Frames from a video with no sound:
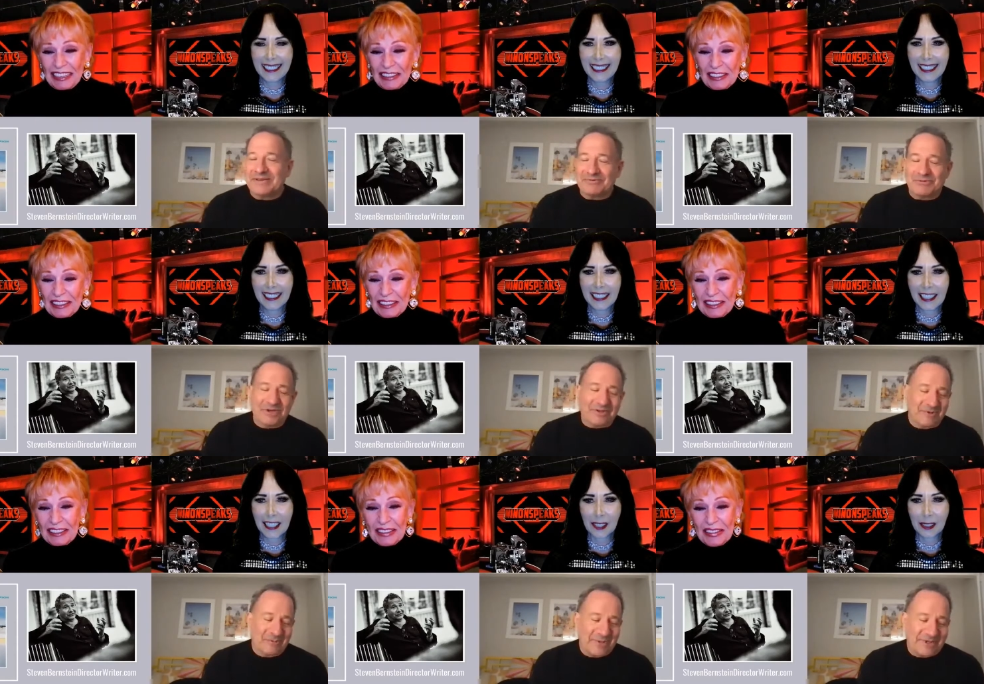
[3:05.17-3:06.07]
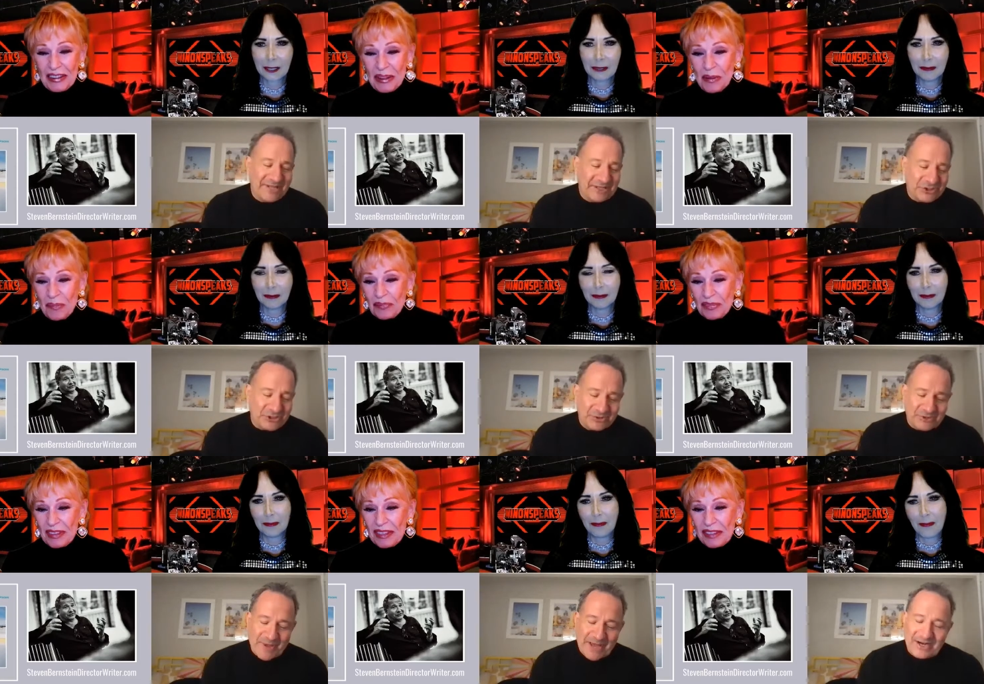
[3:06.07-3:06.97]
Speaker 1: a, a, middle-aged Jewish
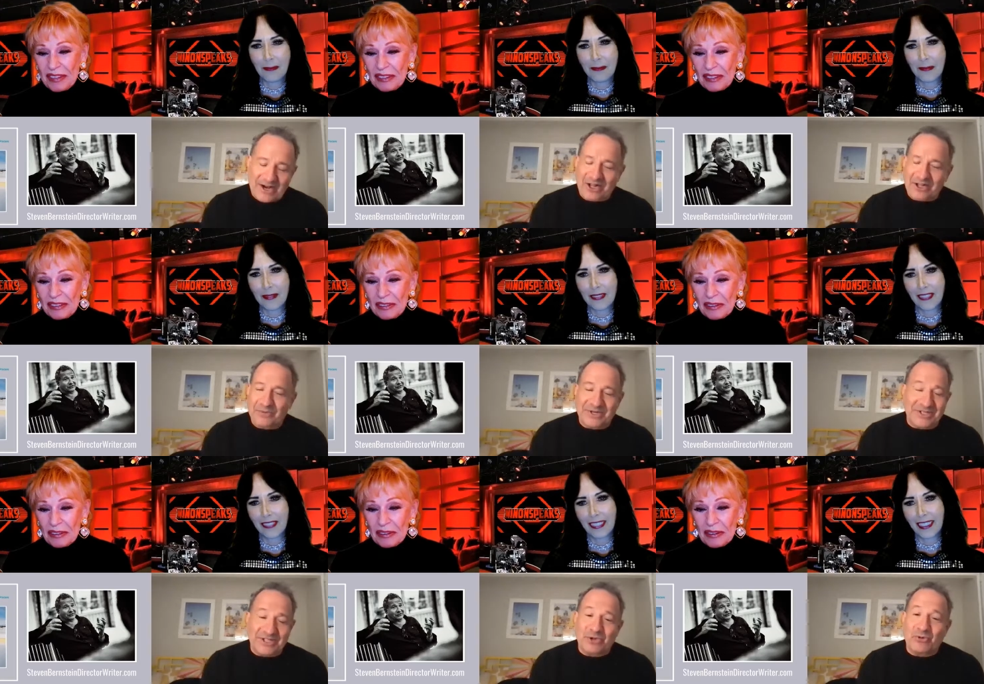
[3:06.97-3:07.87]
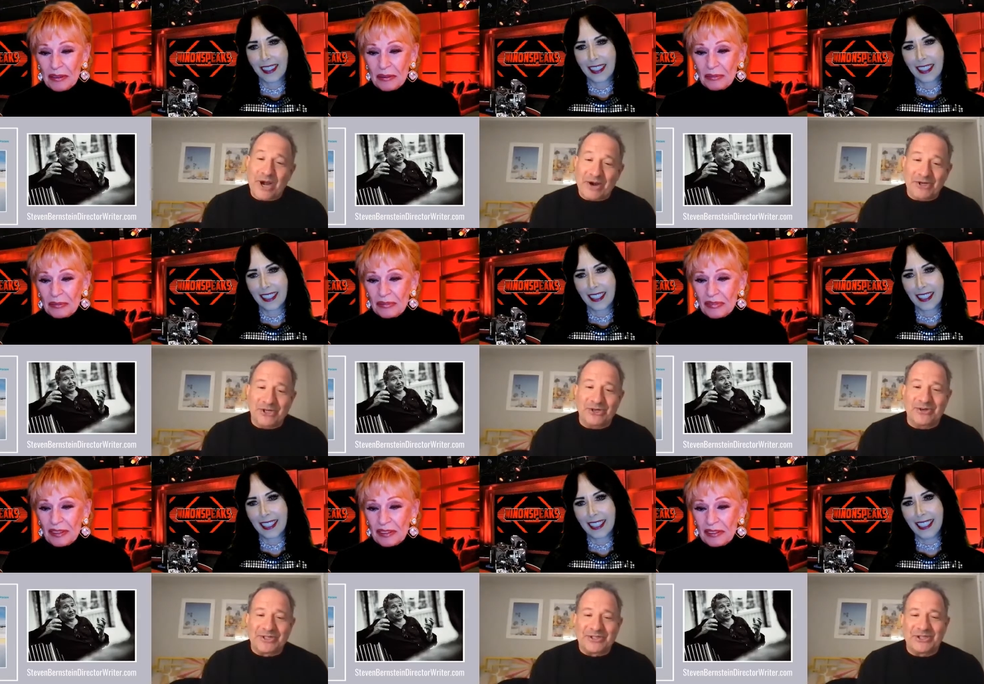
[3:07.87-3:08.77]
man in Hollywood, it's a rare
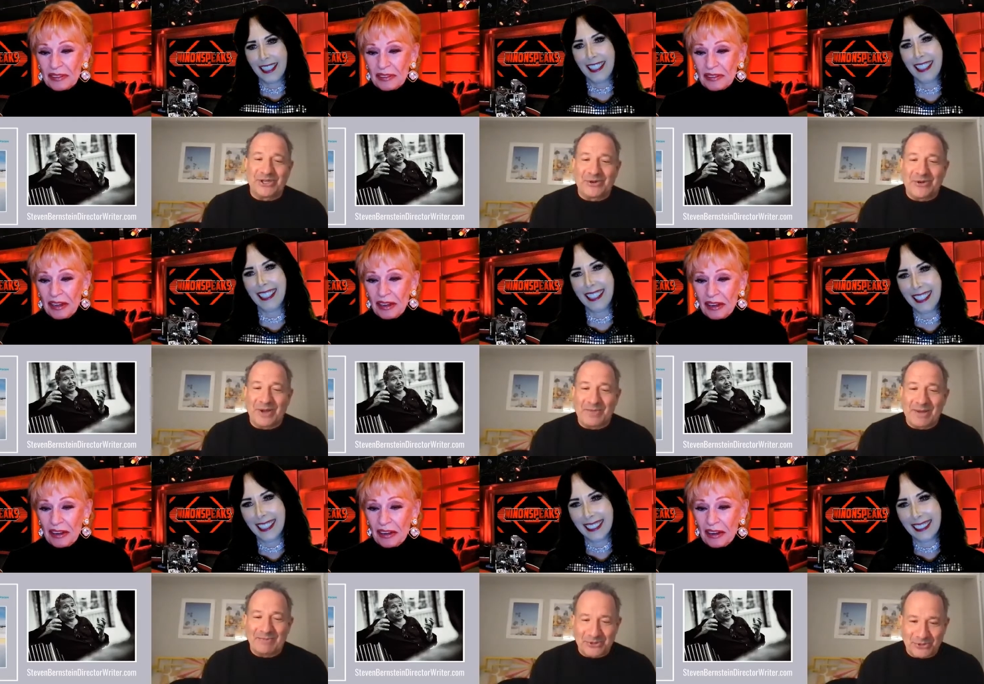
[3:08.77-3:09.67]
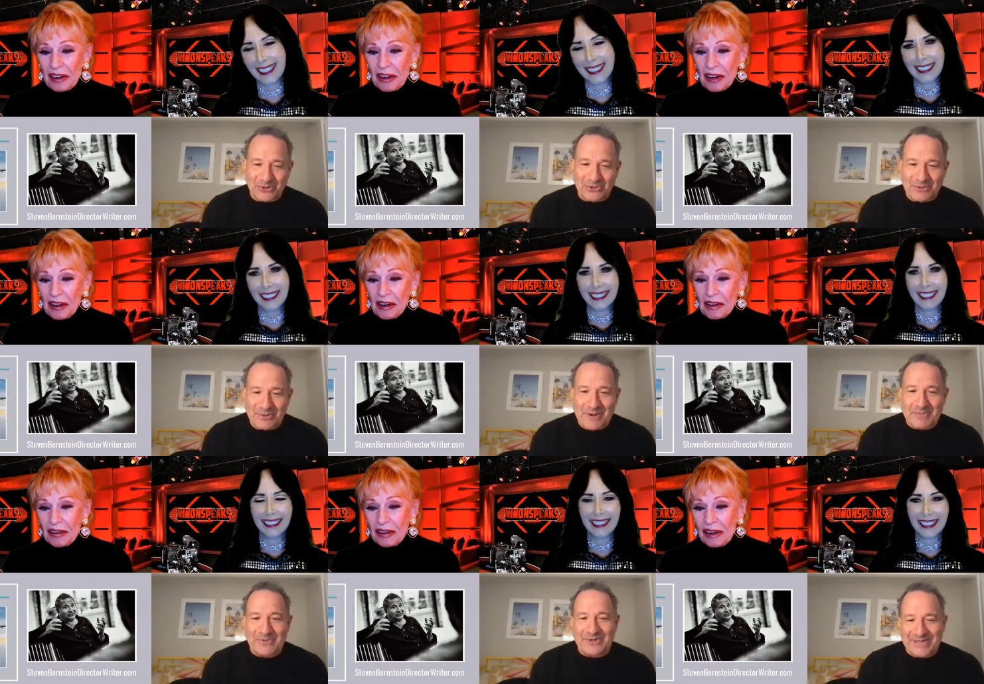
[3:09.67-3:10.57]
occurrence. So um, I'm sure you would
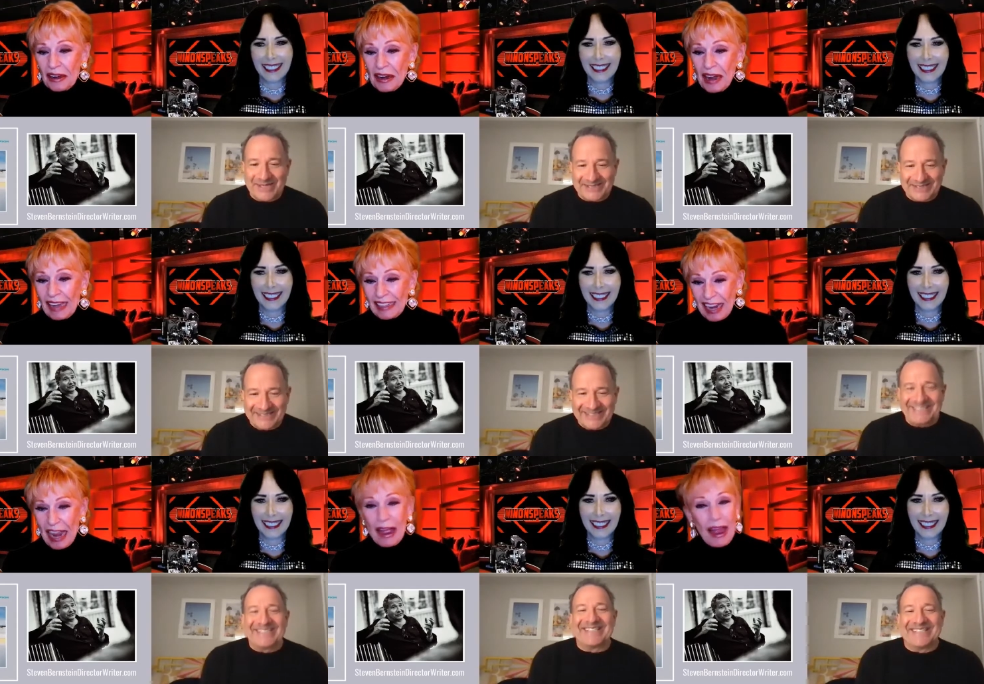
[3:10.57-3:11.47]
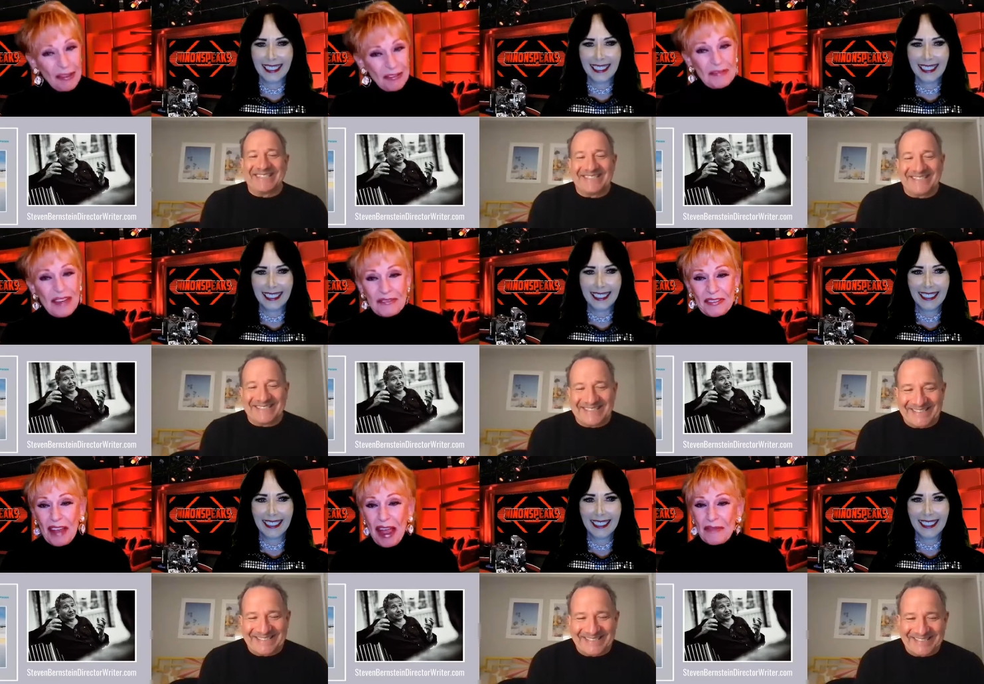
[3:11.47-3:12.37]
remember it. Yes.
Speaker 2: Yeah, I remember.
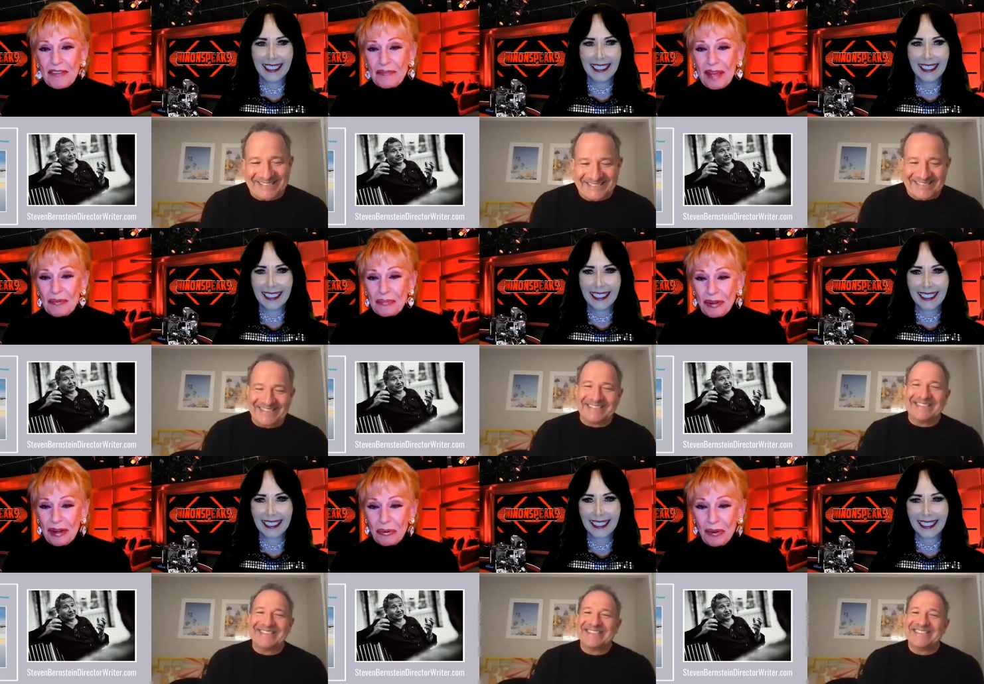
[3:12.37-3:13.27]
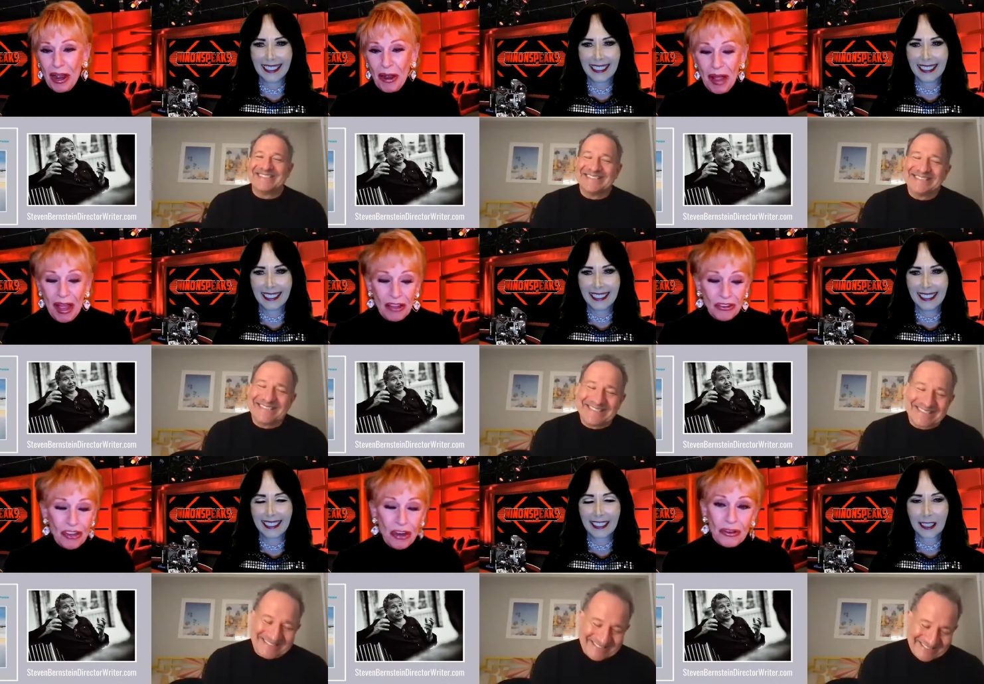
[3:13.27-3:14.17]
I remember it well.
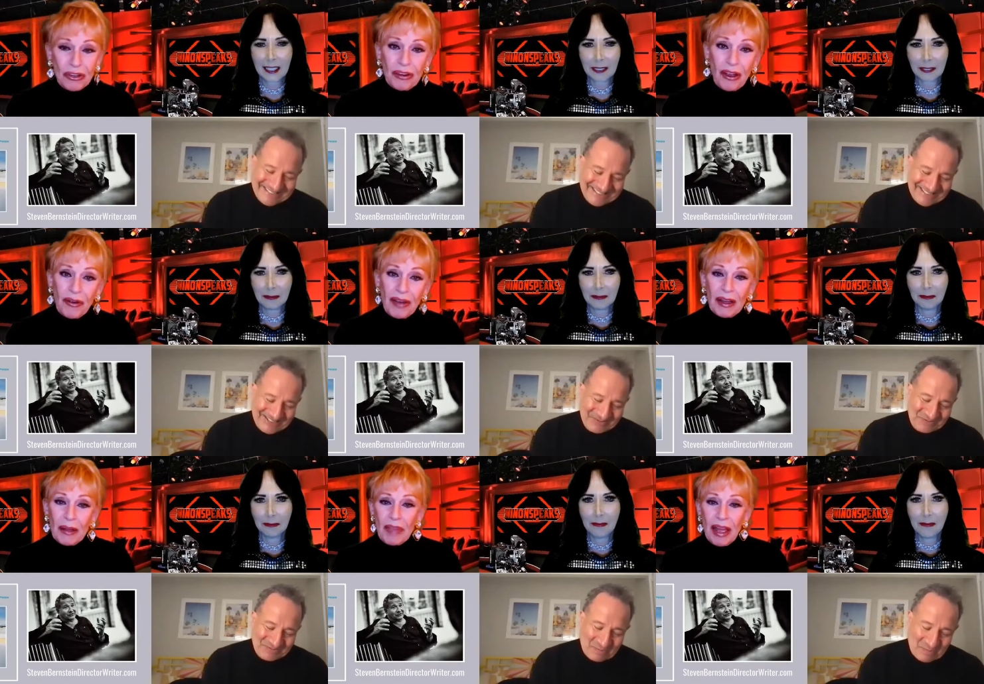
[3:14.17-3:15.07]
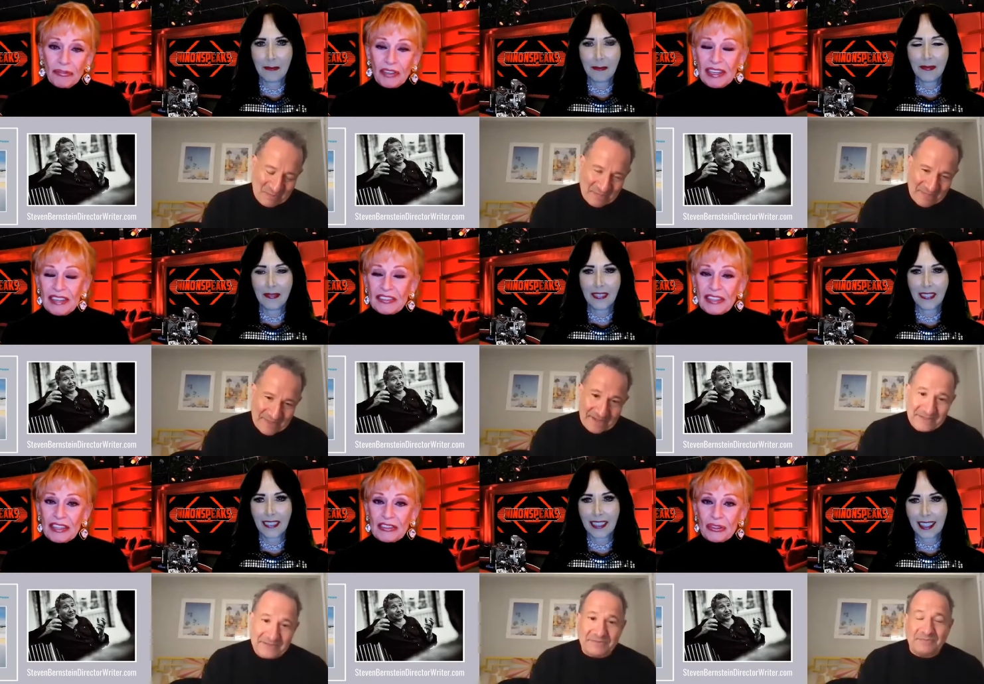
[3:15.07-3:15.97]
So you know, um, after
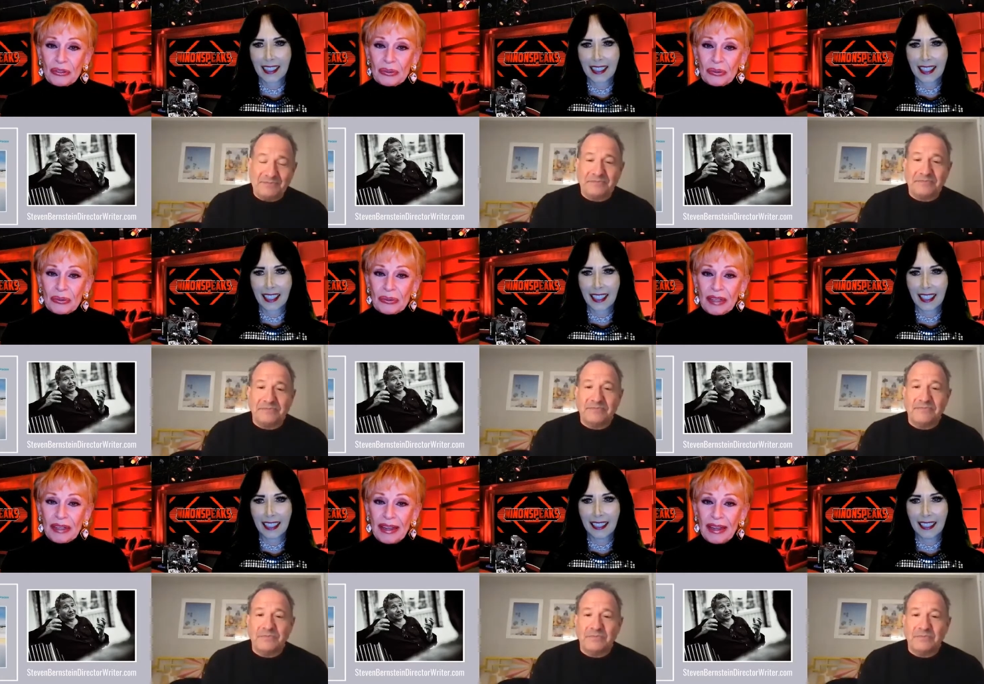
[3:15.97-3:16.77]
listening to